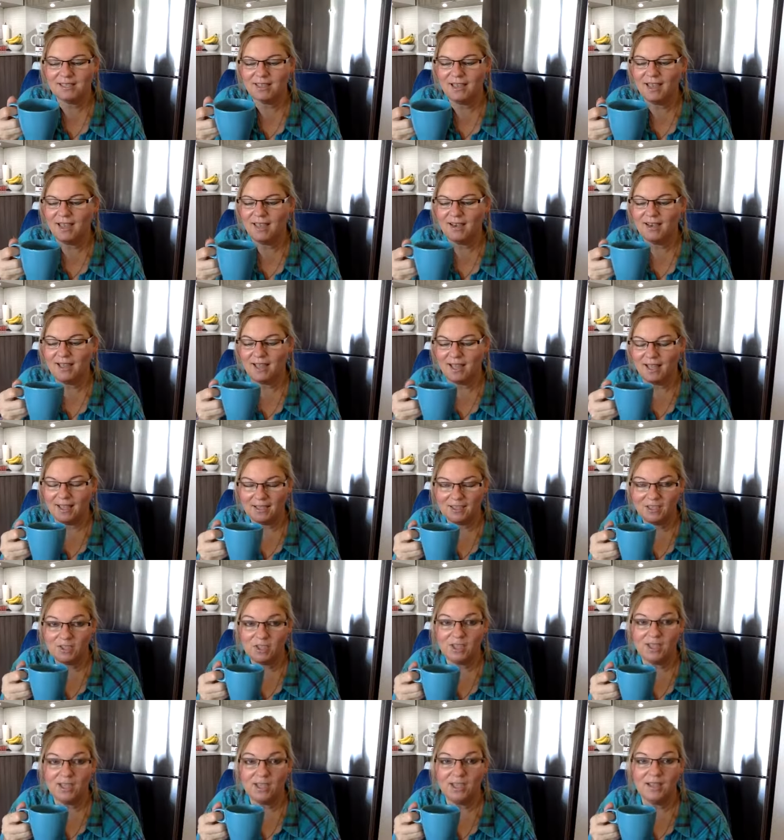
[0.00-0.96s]
And
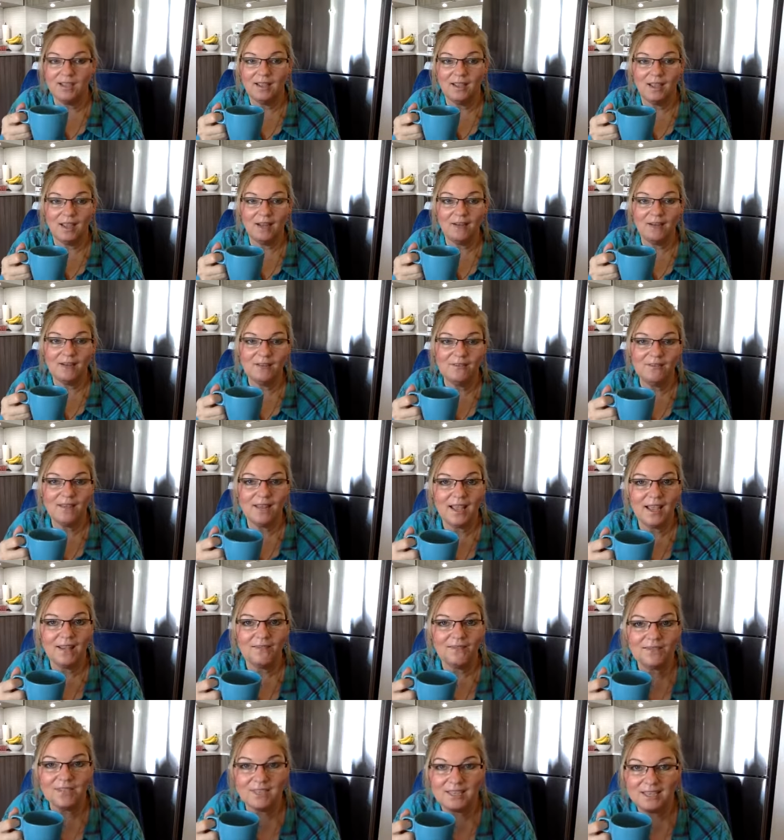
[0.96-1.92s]
actually, I don't even
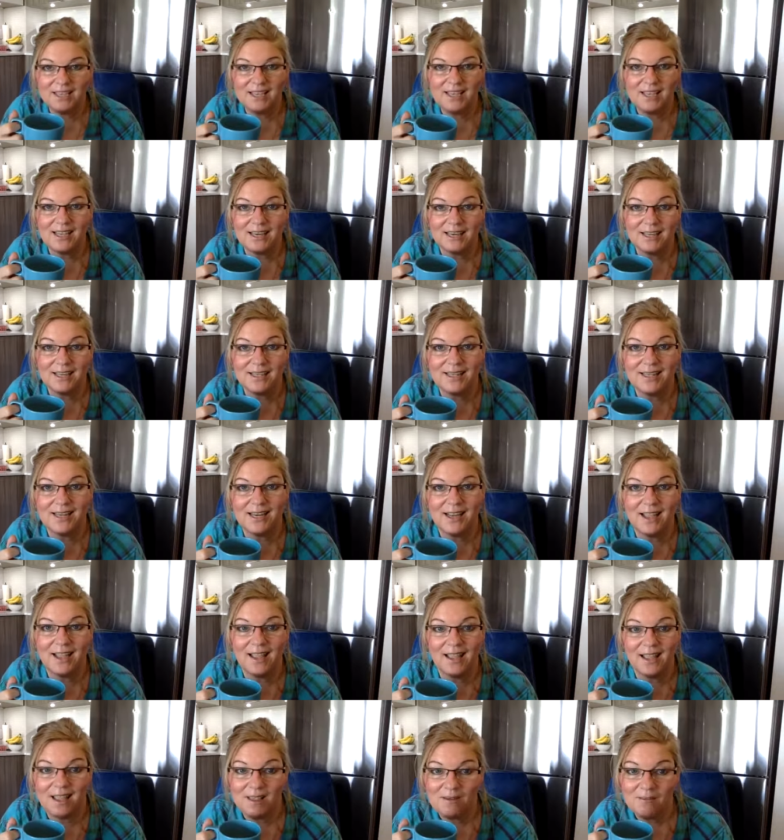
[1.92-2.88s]
have tea in it
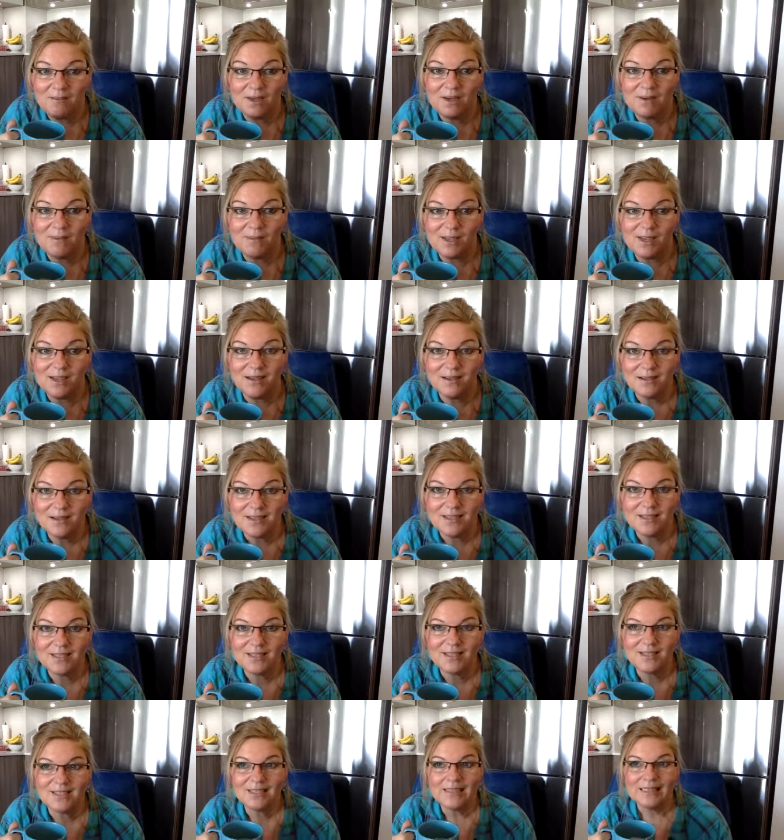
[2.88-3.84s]
today. I'm going to be
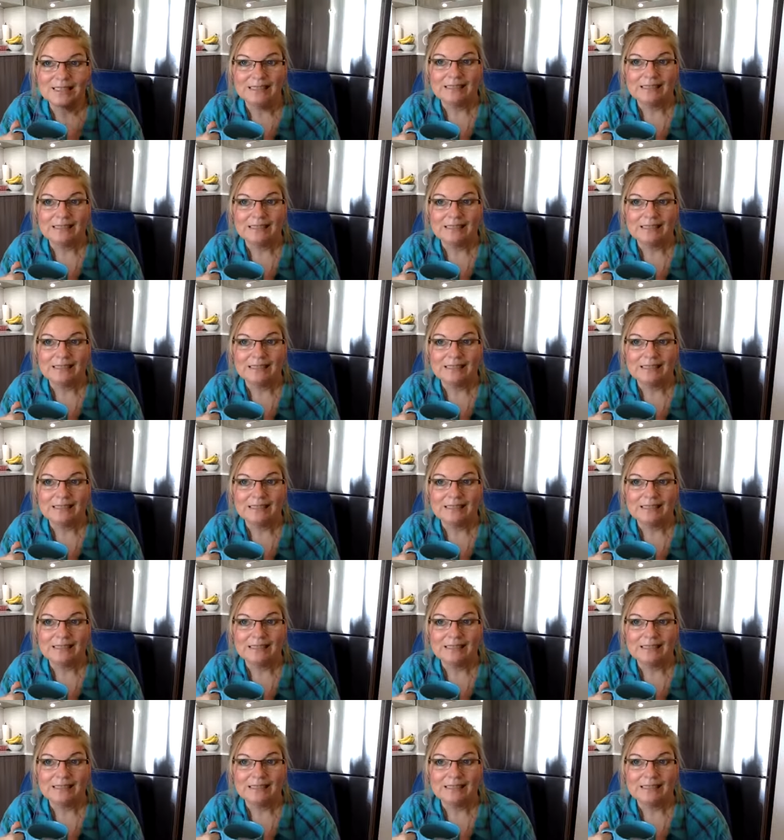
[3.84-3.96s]
honest.